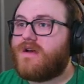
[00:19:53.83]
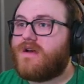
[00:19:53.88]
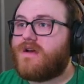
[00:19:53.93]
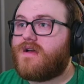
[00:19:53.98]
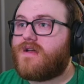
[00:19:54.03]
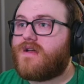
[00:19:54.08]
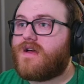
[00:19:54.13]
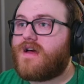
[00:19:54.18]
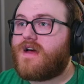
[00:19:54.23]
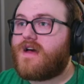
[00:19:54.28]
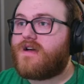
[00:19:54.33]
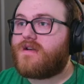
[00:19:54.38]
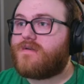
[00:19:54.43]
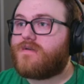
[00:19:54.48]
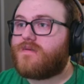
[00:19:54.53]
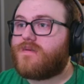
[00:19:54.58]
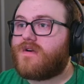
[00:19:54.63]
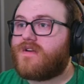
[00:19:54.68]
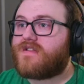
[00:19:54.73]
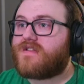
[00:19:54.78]
That
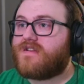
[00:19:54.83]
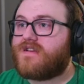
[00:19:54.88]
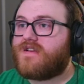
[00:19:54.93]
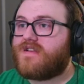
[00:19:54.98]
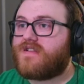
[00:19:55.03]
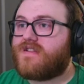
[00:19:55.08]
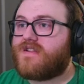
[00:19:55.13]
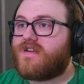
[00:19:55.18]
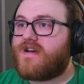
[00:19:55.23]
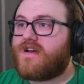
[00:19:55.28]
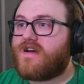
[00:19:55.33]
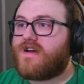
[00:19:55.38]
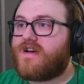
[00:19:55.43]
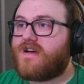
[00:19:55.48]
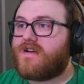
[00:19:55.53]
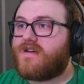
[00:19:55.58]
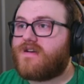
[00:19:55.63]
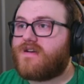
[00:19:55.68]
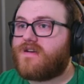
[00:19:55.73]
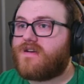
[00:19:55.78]
wasn't as uh,
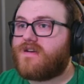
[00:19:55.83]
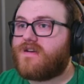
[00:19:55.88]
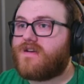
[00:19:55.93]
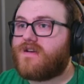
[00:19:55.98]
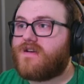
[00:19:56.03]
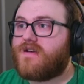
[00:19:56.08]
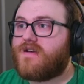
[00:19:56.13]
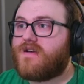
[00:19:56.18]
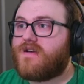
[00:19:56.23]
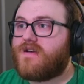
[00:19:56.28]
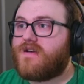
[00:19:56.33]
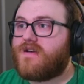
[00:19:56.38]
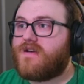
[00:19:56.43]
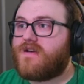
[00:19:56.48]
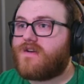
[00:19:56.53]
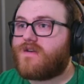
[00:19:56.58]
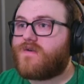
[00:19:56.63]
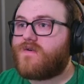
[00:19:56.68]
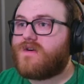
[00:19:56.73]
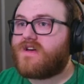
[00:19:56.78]

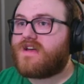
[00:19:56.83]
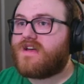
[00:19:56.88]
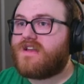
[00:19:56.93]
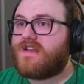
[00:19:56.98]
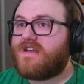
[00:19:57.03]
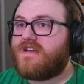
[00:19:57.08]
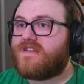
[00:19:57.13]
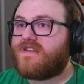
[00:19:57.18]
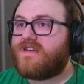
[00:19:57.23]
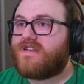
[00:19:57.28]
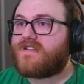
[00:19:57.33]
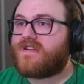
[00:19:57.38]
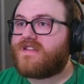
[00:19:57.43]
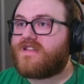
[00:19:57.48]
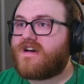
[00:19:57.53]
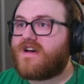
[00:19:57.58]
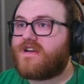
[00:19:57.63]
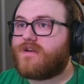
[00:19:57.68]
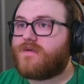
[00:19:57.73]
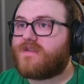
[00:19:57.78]
quick and easy as I
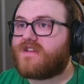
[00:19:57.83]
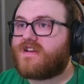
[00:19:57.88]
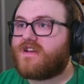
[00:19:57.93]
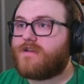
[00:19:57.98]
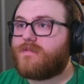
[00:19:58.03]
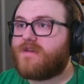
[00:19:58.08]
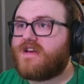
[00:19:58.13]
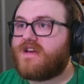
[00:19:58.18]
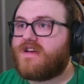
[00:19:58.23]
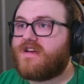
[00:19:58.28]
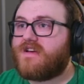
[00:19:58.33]
thought it was going to be.